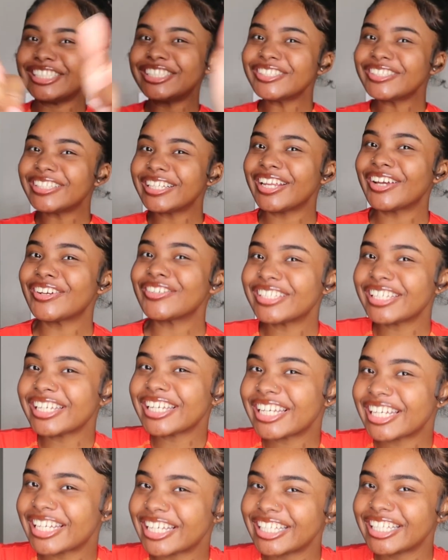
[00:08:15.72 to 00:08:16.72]
Did you see that
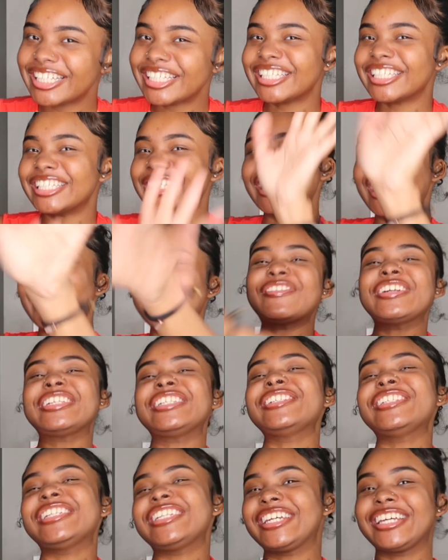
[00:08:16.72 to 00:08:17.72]
she in? I bet
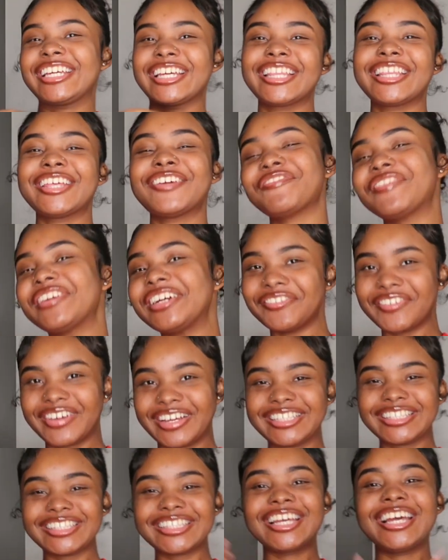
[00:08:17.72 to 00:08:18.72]
you did. But
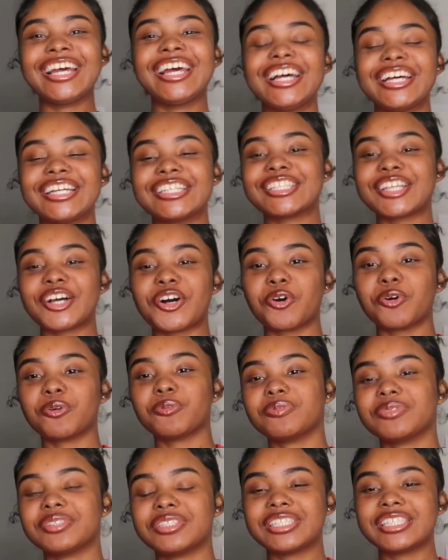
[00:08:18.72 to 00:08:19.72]
anyways, so
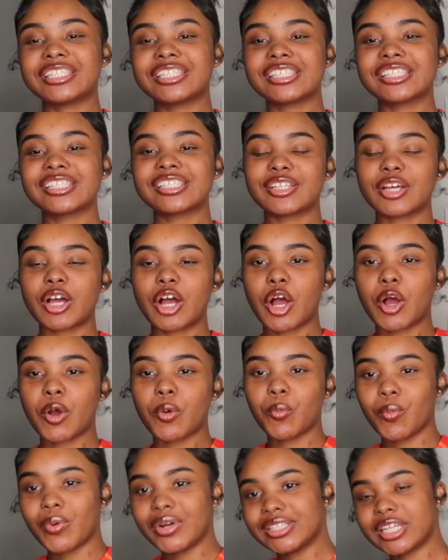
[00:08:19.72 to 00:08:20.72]
this is
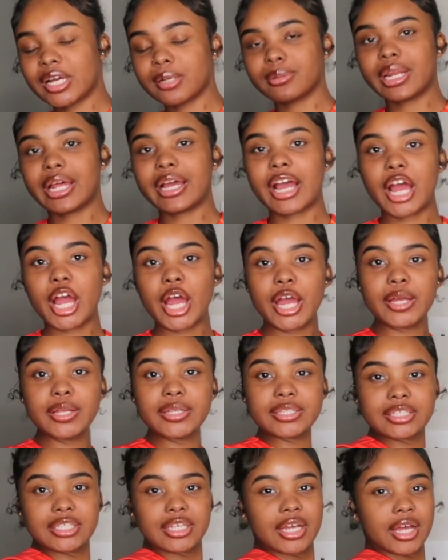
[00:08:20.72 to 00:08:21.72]
um one time that I got.
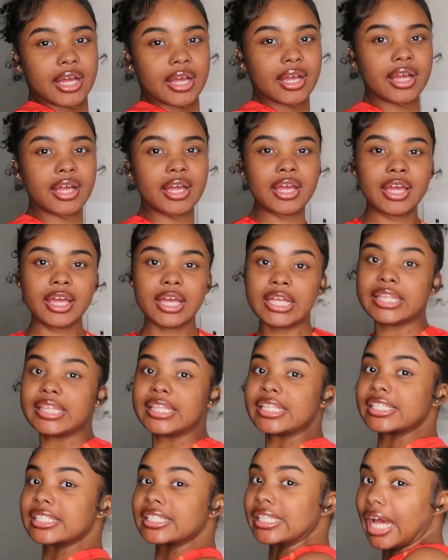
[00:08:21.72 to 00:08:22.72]

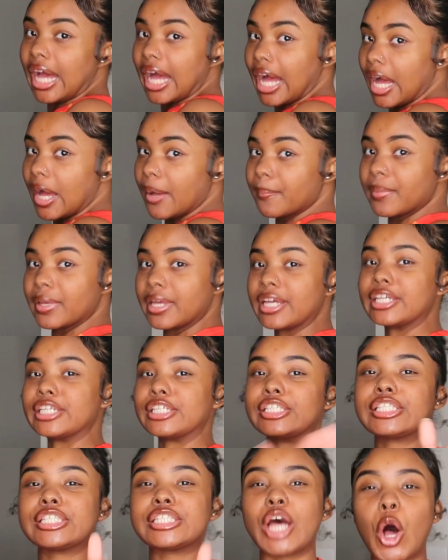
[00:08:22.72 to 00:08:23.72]
This top
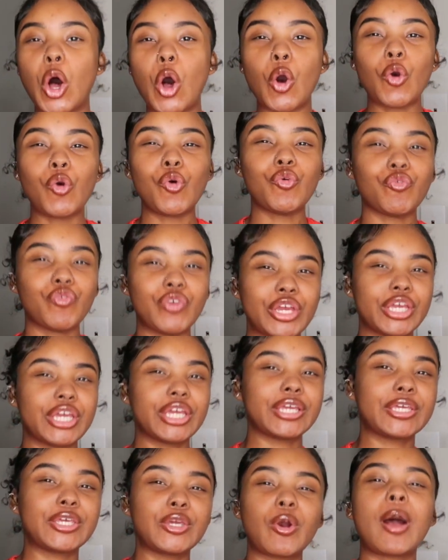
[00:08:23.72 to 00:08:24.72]
is so
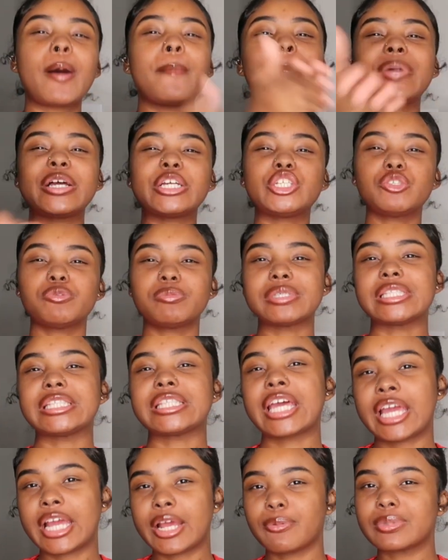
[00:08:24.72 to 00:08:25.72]
freaking cute. I bet you were
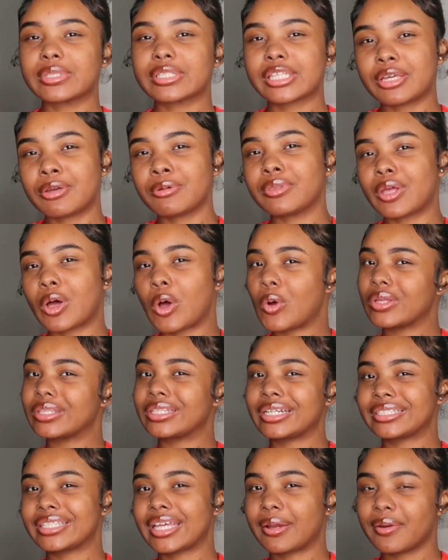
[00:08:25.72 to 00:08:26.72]
saying it was cute the whole
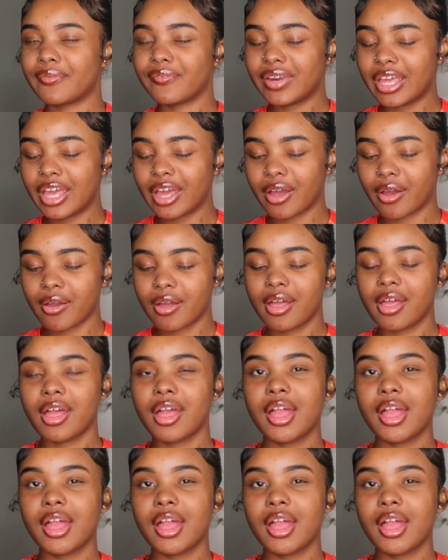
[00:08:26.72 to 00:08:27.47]
I found the video.